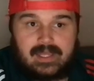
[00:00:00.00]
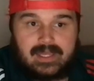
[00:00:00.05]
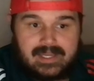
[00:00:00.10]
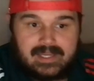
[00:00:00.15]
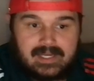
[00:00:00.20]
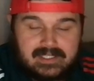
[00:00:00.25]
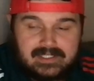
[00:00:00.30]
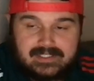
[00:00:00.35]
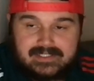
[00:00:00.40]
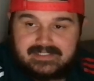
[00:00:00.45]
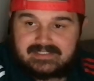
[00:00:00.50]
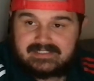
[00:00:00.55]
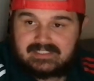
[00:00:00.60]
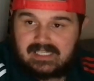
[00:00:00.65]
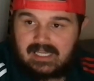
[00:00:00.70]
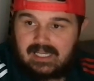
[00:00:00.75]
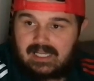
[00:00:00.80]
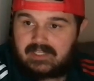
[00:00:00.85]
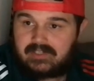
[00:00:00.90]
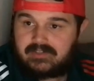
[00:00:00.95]
Hey guys,
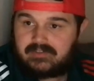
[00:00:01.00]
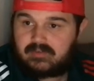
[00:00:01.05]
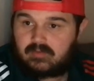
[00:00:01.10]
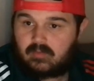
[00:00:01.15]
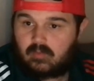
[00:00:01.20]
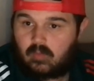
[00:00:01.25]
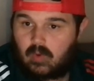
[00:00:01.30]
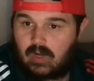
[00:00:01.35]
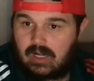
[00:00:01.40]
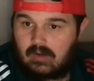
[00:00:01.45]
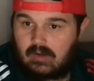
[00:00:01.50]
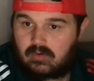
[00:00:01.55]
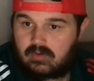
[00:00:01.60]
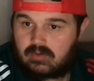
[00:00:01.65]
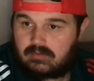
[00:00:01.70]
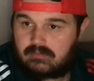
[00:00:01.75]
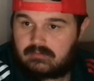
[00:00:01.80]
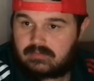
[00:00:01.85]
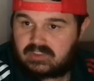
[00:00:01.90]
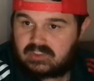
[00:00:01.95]
and
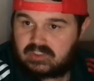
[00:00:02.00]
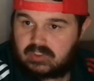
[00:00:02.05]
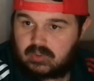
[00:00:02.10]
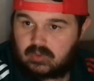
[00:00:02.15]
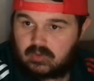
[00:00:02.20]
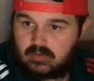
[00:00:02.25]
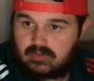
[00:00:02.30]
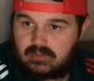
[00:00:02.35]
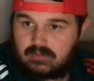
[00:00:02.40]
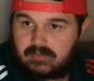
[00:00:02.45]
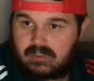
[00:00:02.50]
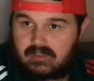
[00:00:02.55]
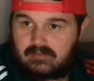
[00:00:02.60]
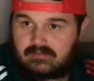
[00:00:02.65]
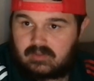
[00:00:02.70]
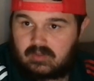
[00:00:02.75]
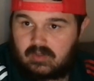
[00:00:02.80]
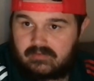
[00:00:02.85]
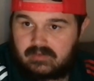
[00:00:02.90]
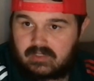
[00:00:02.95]
welcome to the
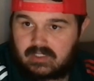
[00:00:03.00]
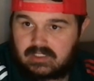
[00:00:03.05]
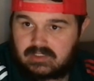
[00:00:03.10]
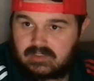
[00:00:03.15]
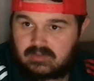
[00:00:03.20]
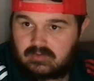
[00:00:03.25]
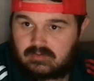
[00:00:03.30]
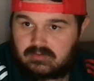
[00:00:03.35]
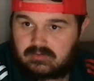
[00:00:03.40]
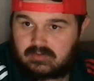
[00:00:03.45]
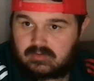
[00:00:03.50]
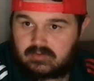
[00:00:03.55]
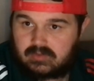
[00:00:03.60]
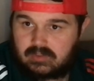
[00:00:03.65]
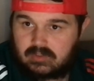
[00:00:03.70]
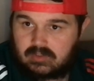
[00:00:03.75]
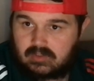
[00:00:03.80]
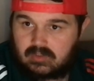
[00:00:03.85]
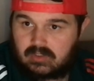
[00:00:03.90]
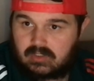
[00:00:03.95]
Bayern View. Hope you guys are all
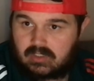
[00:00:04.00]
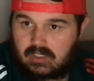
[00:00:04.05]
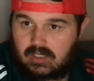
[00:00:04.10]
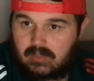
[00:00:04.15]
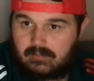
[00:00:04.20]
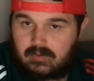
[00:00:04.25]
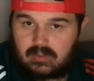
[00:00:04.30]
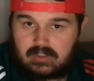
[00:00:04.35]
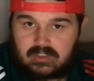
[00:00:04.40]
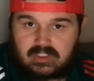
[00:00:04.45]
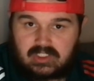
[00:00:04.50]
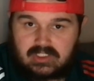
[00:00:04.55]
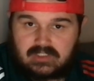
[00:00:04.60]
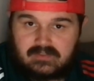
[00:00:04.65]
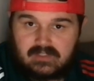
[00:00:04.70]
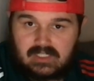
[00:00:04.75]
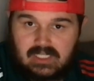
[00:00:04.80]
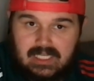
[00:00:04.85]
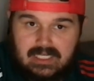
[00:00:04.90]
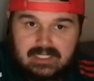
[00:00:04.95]
doing good. Apologies
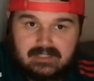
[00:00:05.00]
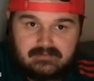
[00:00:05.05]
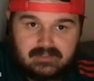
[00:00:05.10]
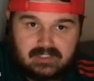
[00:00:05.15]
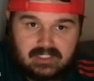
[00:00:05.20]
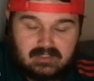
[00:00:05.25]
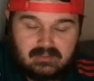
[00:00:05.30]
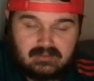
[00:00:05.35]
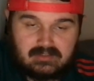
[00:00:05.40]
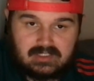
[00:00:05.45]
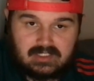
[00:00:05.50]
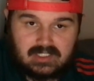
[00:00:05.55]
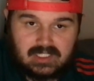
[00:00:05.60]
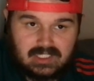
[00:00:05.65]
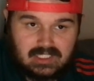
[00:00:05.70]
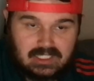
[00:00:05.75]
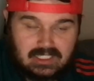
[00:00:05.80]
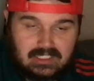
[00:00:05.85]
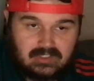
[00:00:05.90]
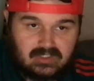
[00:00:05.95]
for the lack of videos
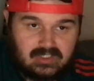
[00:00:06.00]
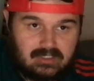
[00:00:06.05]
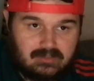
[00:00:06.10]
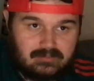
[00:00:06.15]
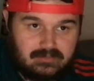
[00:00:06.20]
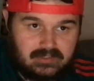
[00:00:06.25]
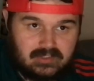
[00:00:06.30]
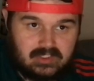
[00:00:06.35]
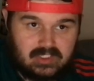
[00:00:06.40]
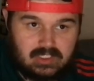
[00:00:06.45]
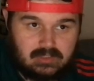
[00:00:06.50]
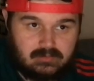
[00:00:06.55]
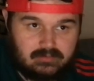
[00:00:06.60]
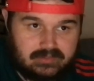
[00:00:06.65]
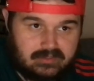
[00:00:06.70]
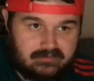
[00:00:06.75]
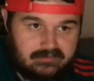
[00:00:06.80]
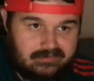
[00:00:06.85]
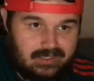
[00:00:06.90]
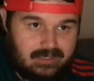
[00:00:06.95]
today. Literally been chilling
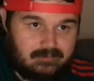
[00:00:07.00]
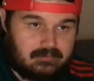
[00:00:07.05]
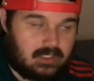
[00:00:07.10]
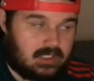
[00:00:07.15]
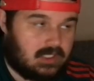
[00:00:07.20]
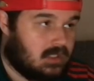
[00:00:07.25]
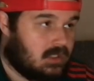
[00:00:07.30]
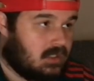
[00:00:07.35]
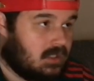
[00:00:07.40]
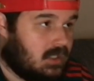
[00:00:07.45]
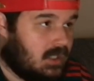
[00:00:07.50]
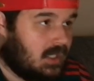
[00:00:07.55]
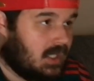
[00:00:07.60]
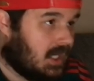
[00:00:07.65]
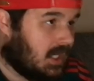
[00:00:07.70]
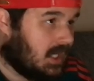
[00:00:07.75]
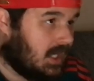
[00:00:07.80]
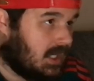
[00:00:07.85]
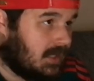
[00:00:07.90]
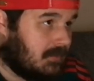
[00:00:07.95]
with the family,
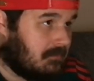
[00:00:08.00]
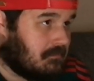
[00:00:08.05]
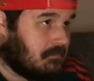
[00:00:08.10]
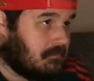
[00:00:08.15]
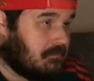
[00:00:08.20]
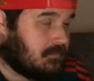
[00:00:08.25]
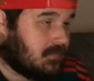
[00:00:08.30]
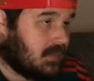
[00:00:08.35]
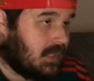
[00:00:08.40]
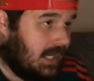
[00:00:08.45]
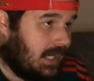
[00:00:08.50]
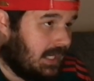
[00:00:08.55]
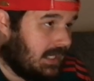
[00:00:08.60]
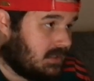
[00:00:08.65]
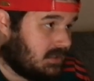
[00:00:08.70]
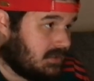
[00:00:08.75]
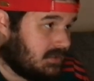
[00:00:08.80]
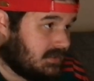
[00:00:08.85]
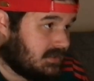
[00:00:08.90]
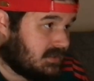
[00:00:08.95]
um,
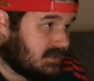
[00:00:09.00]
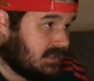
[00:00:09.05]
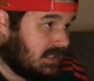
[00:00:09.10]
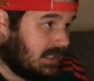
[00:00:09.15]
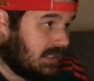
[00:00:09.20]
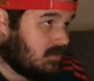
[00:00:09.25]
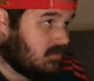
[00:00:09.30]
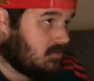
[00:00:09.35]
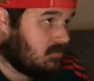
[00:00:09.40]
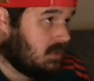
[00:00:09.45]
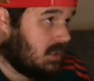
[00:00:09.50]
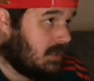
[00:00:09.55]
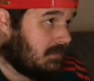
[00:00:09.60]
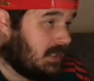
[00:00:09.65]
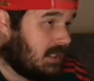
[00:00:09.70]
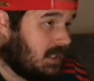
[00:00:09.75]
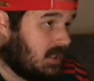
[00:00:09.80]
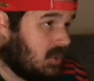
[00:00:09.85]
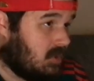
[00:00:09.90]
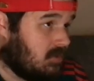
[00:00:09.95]
and now I'm
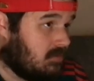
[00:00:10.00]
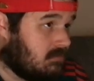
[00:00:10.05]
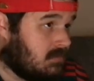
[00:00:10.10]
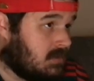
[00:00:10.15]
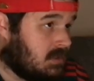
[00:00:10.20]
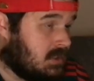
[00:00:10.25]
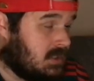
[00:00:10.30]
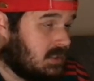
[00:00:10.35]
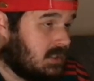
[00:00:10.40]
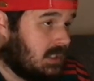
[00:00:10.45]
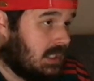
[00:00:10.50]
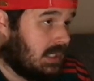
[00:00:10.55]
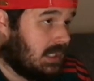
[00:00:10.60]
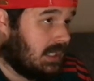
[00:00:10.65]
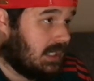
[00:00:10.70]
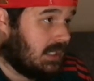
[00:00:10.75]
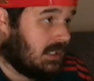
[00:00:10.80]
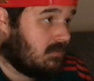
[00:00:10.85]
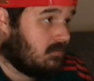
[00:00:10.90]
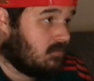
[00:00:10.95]
at home
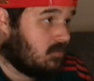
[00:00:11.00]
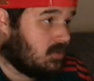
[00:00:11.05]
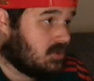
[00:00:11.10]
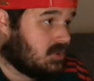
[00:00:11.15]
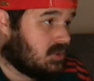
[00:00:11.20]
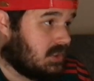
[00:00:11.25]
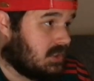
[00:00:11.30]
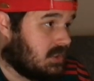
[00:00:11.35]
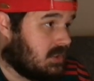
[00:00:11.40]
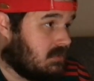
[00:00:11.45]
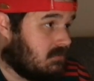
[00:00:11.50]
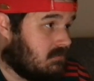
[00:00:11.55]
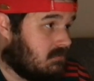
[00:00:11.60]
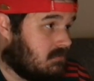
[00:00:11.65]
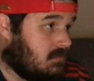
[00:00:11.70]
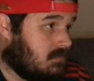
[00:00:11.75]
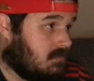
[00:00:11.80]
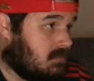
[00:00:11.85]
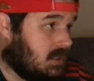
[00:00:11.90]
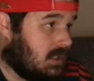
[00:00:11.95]
uh, watching
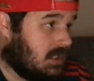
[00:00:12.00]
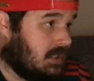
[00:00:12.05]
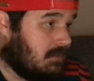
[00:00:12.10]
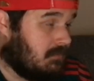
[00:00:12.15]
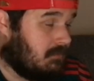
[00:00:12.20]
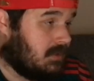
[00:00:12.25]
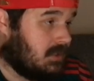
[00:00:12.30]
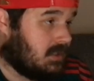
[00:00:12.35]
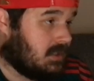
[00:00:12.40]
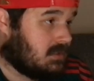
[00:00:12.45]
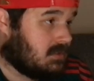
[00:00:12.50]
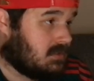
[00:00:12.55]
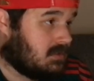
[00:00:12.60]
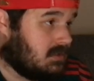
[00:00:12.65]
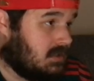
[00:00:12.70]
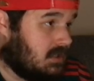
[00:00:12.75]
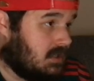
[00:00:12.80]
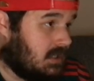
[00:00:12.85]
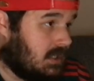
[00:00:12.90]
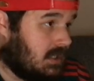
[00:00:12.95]
the
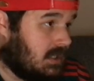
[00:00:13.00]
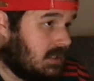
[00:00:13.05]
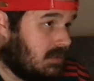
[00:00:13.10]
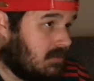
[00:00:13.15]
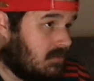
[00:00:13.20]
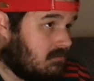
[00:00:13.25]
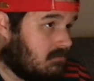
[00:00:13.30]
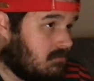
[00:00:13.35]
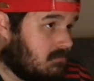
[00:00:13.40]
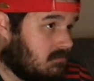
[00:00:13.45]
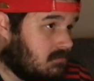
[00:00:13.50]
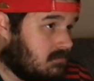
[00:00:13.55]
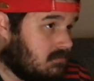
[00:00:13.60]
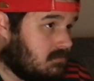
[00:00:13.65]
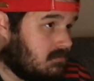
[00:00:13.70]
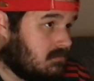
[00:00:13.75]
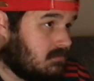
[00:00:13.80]
Olympics. Um,